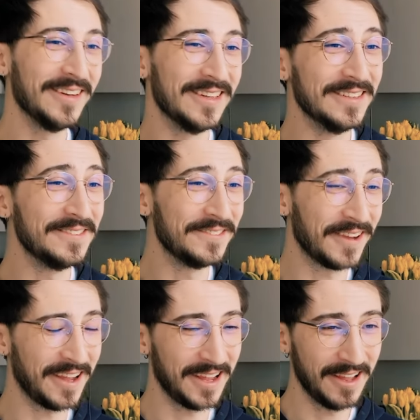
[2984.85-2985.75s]
of
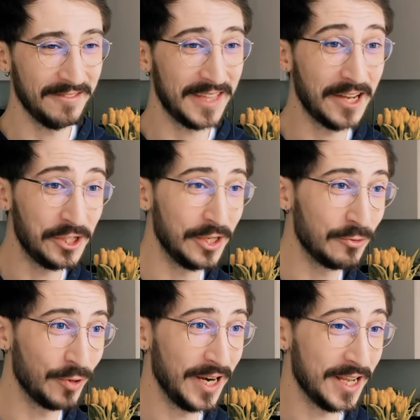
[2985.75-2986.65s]
tension
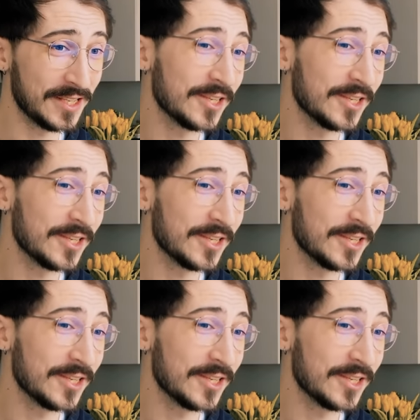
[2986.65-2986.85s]
and release.